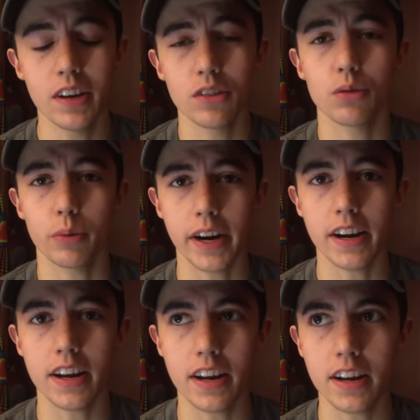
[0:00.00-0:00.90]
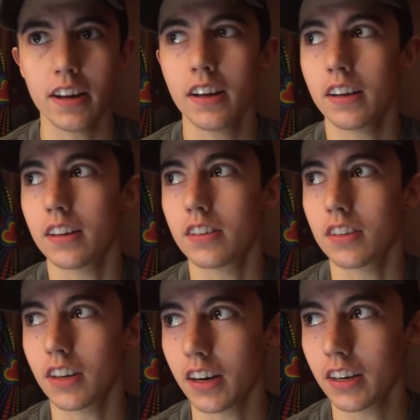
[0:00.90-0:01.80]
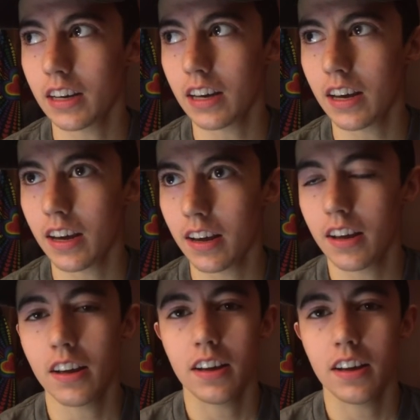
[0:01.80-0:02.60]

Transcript: It's rainy, it's yucky,